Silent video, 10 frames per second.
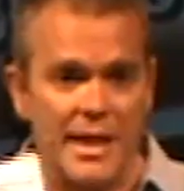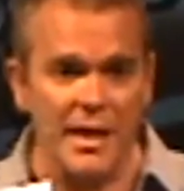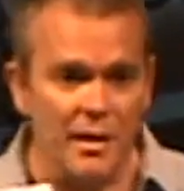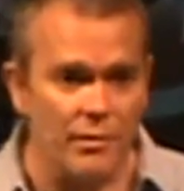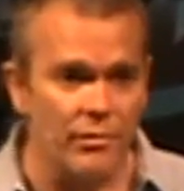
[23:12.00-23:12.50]

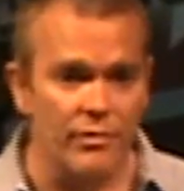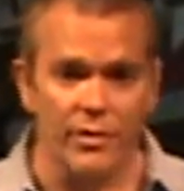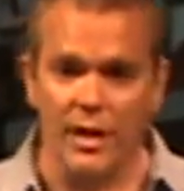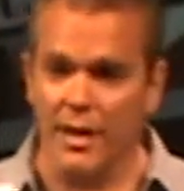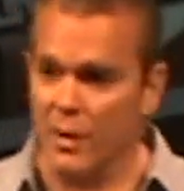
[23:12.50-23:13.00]
give,
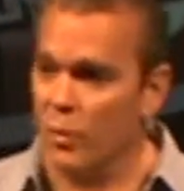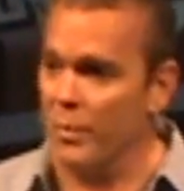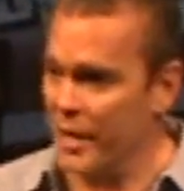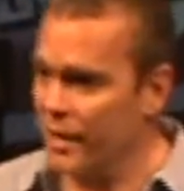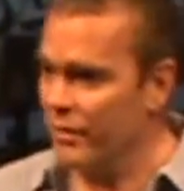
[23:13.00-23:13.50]
and it will
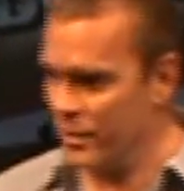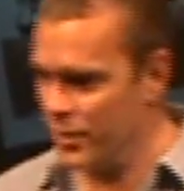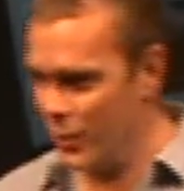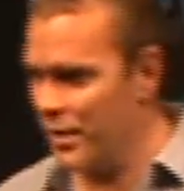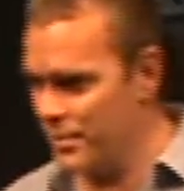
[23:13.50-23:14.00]
be given
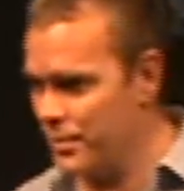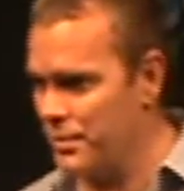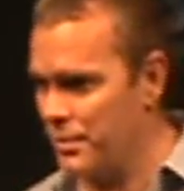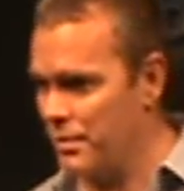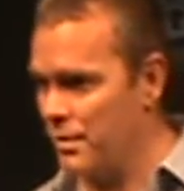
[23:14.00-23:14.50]
to us.
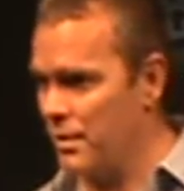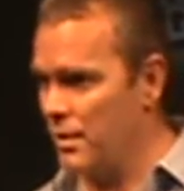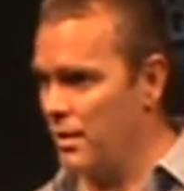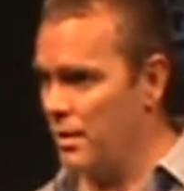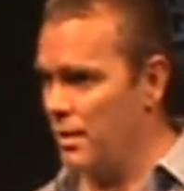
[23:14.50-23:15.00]

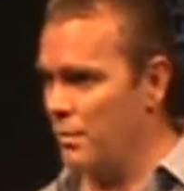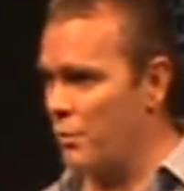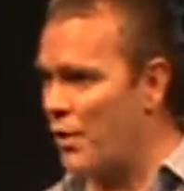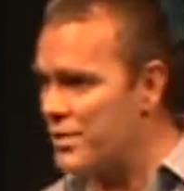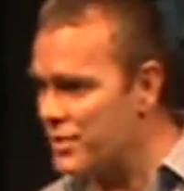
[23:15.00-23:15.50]

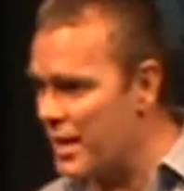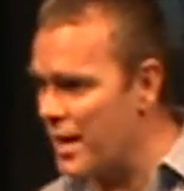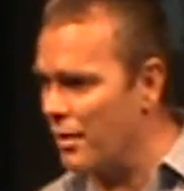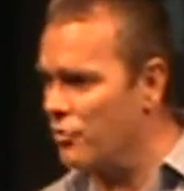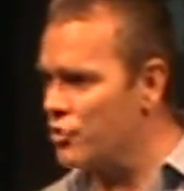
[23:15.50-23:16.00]
Press
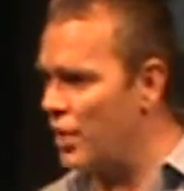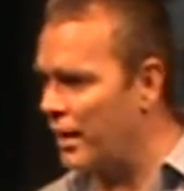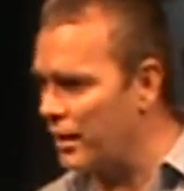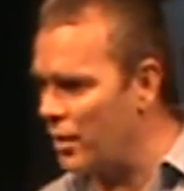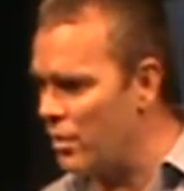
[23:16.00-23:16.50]
down,
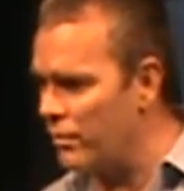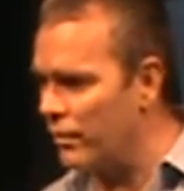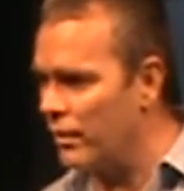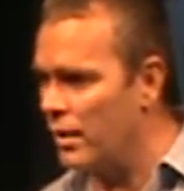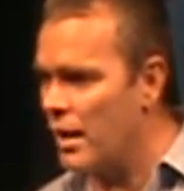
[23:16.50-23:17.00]
shaken over.
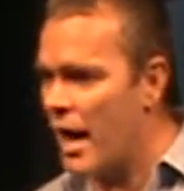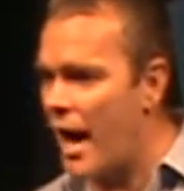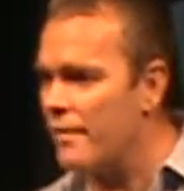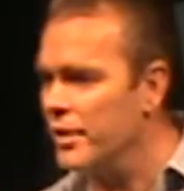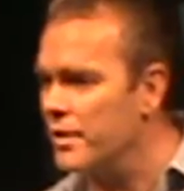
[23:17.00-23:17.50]

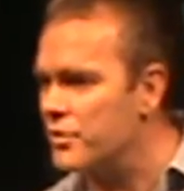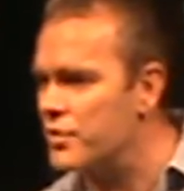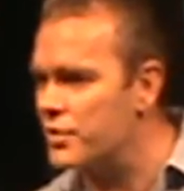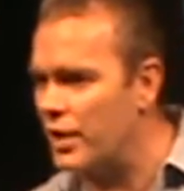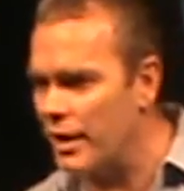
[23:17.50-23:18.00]
Have a little
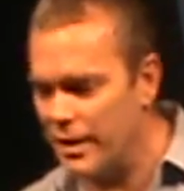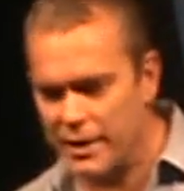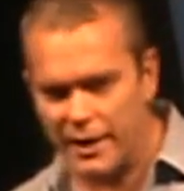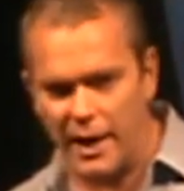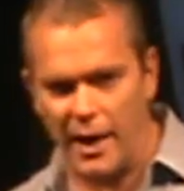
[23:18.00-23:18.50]
skin in
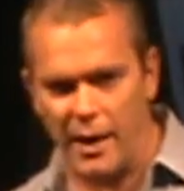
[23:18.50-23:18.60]
the game.